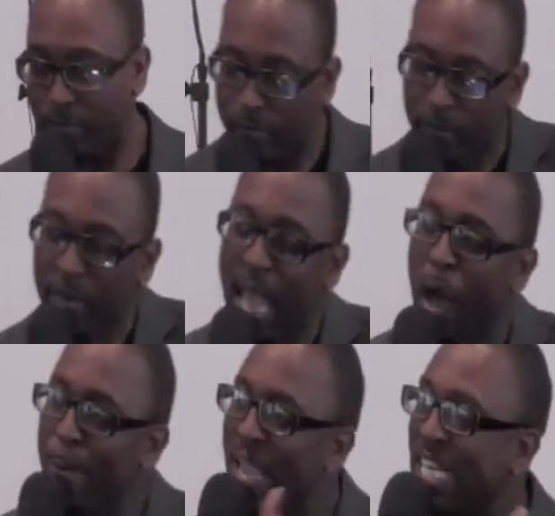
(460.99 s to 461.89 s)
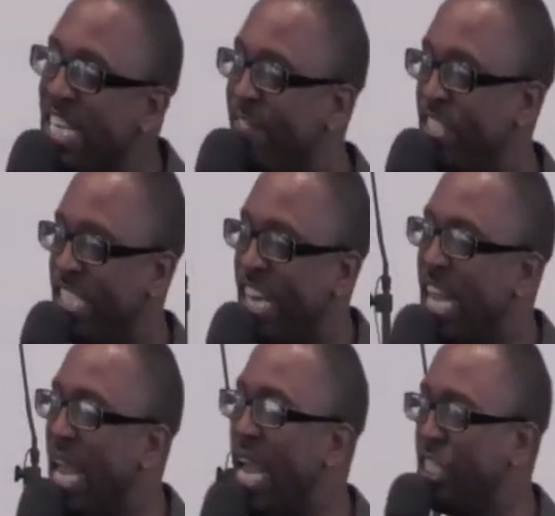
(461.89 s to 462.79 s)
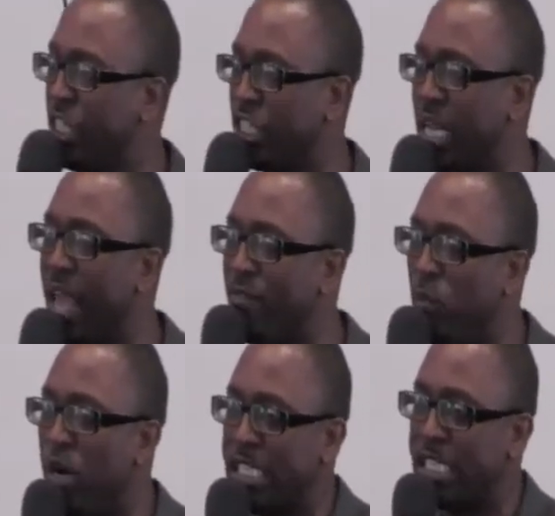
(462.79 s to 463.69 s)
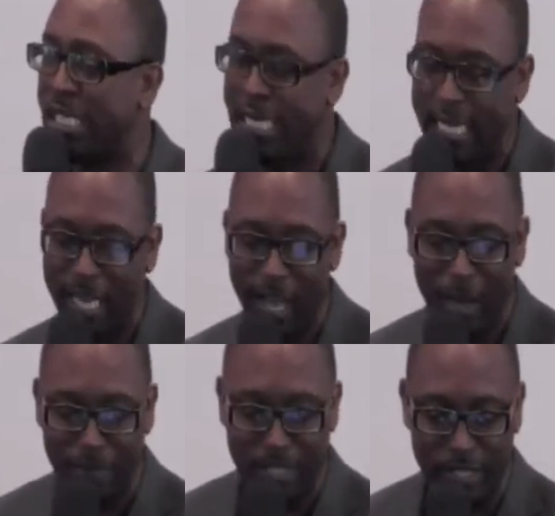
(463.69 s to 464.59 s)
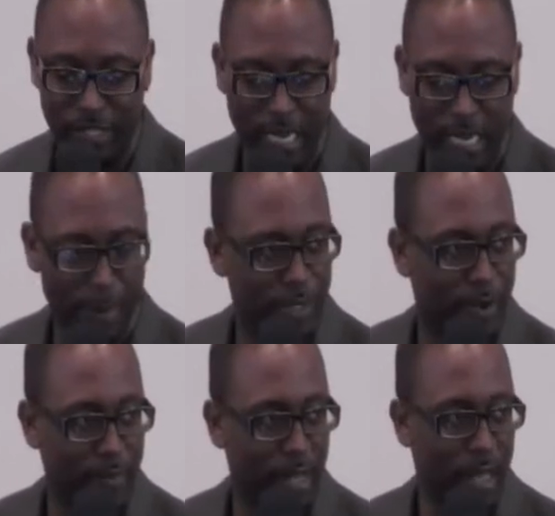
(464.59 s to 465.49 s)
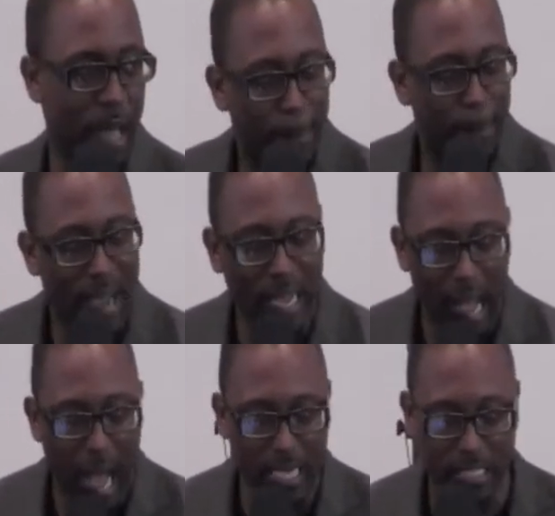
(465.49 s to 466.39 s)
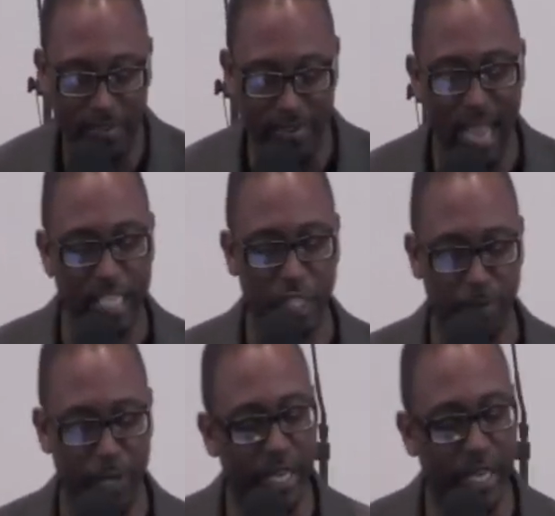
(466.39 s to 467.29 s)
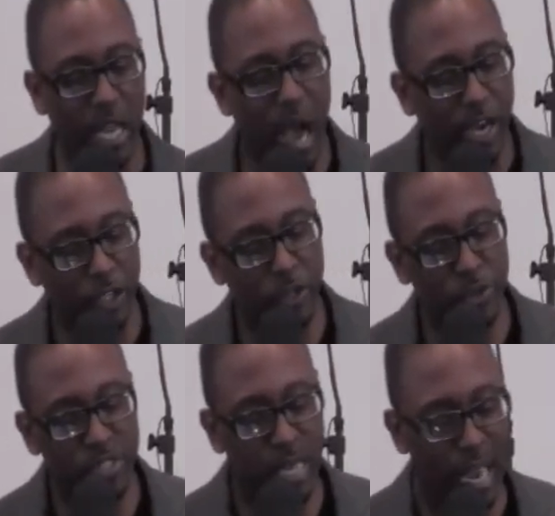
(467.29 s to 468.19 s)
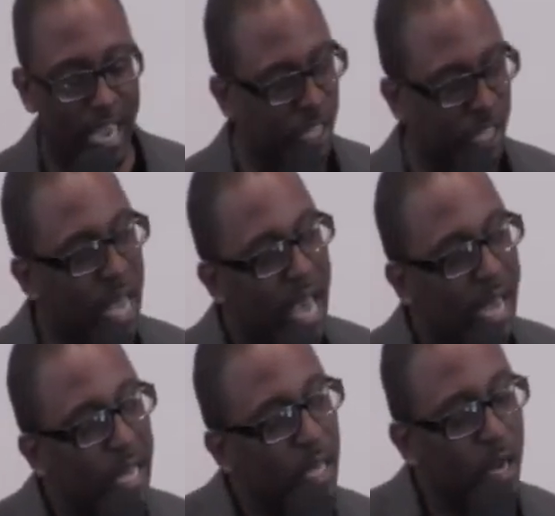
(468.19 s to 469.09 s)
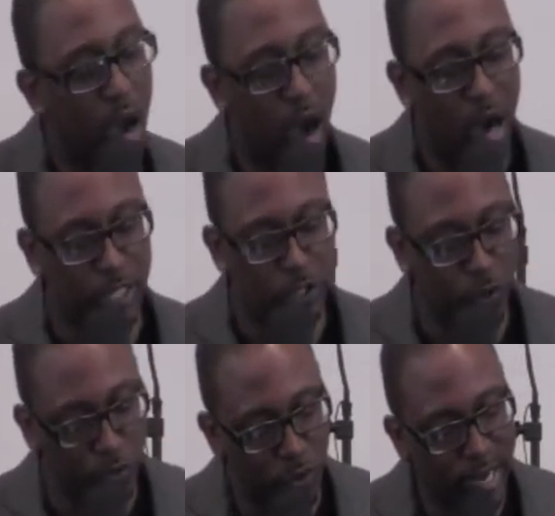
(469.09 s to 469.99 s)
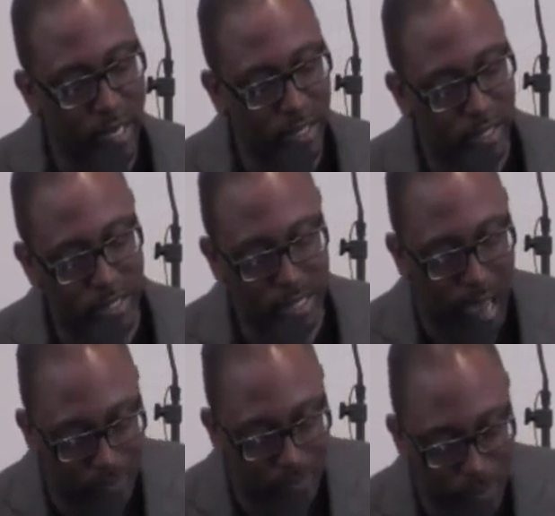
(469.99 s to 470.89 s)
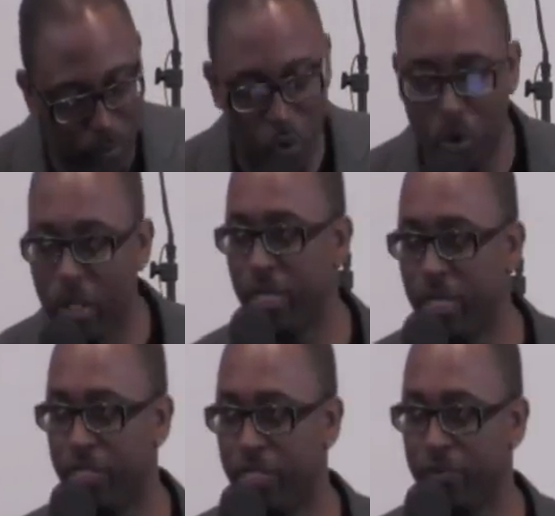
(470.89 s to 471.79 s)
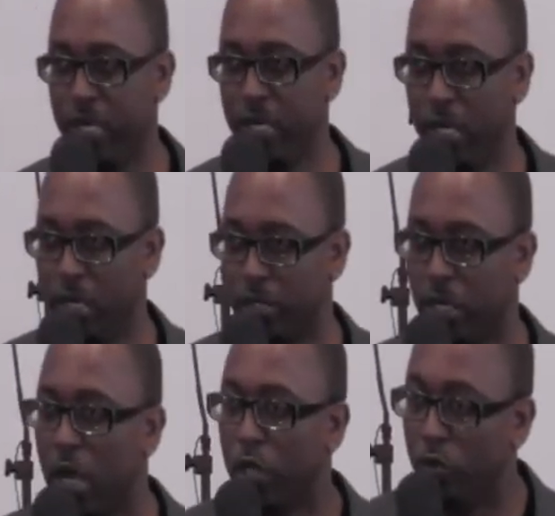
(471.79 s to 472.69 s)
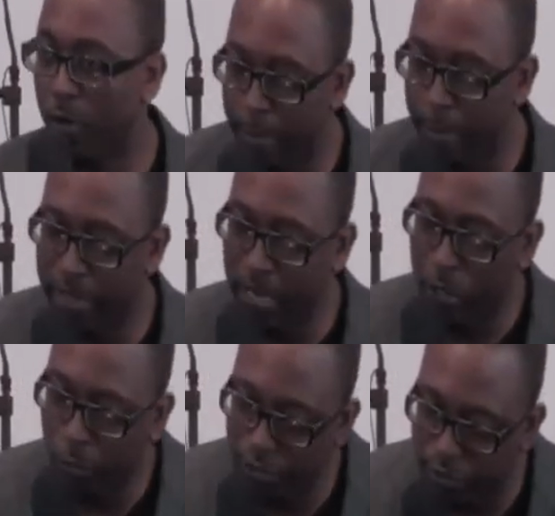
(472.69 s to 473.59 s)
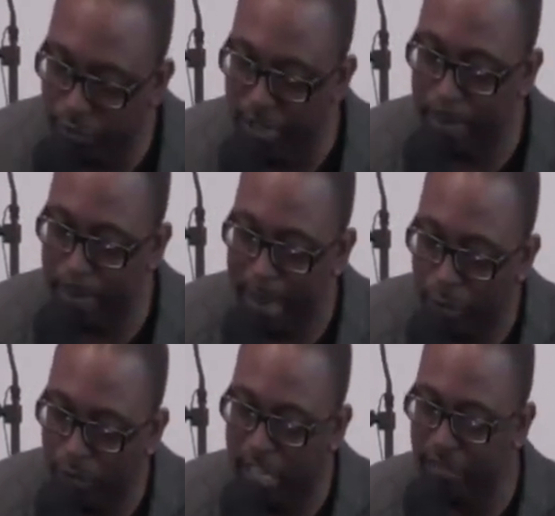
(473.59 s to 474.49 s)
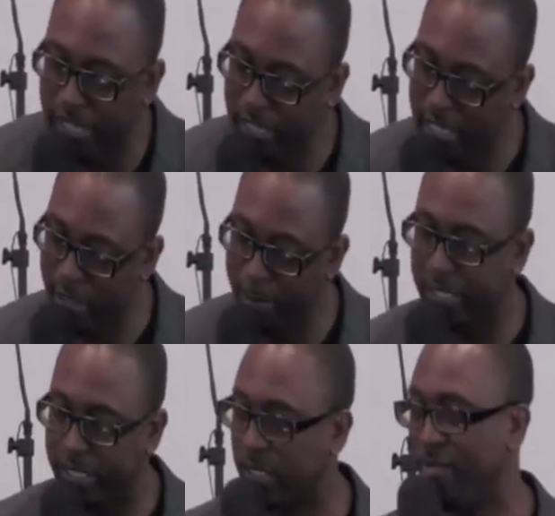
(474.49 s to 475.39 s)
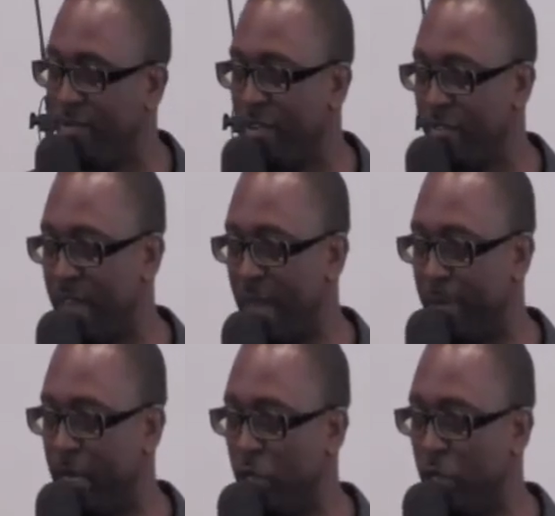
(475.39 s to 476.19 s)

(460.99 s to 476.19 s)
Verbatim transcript: how magnificent Elijah's life was leading up to this chapter. By God's divine spirit, God used Elijah and he caused the rain to stop for more than three years. You remember that he was fed by ravens in the midst of a famine. You